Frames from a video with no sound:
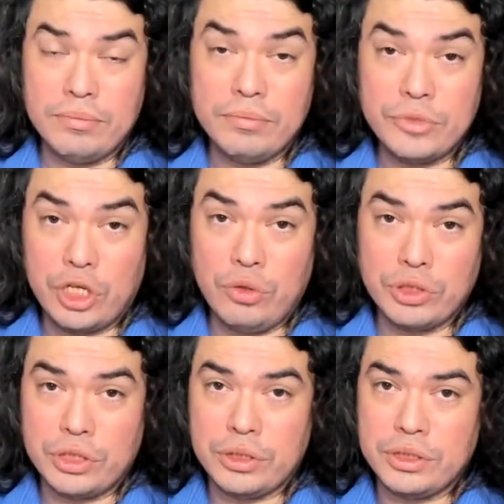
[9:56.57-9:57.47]

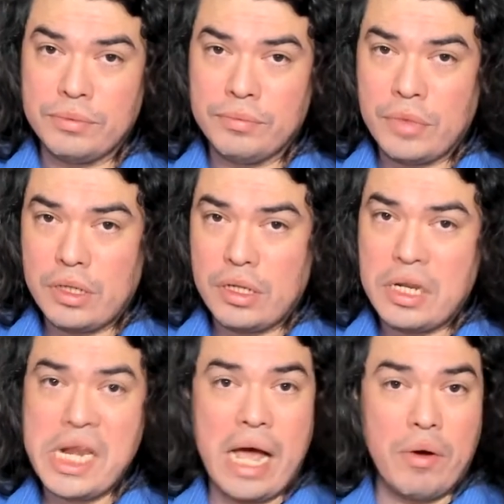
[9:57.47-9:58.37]
solutions.
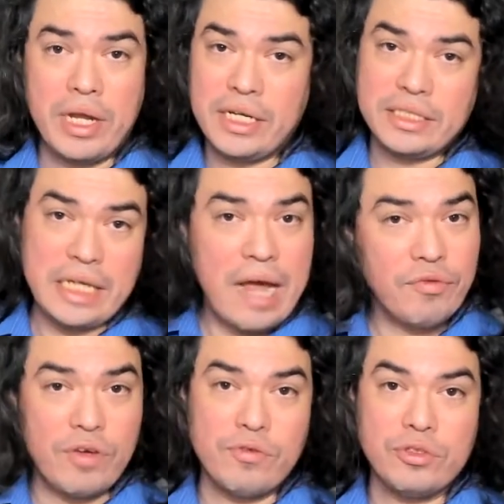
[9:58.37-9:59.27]
Now, it doesn't have to
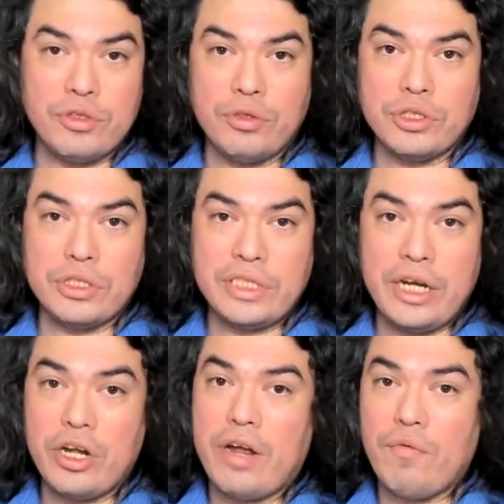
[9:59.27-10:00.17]
have 2 solutions. It
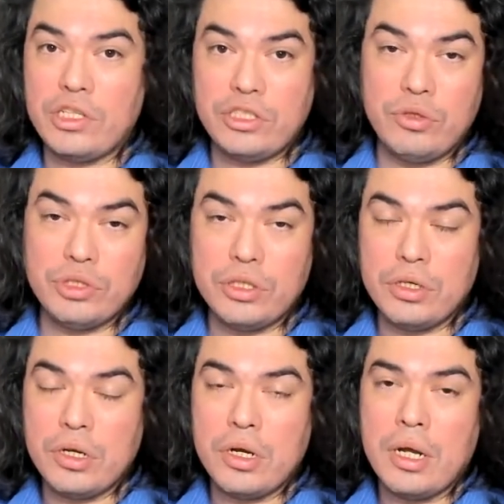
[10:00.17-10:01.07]
could have 1 solution,
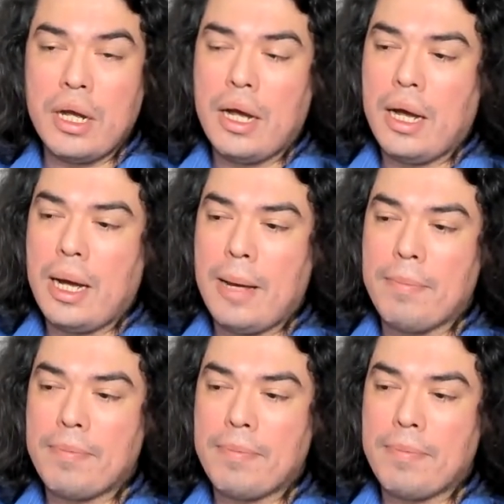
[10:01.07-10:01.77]
Um,